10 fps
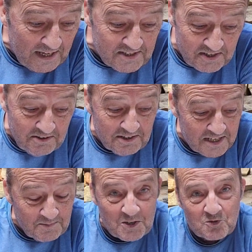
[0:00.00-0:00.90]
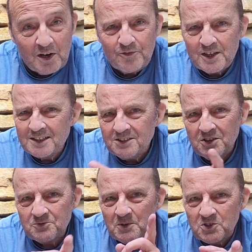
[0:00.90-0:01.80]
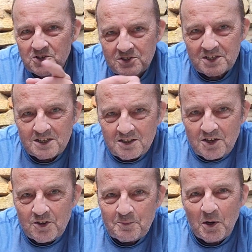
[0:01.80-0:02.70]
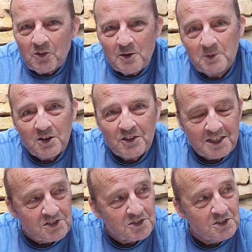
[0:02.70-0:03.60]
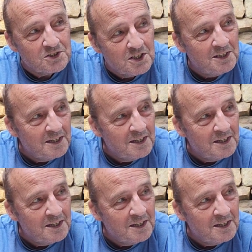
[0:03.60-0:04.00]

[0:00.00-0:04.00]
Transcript: It still gets a bit of traffic, not as much as the other Bothy, but I think that's good.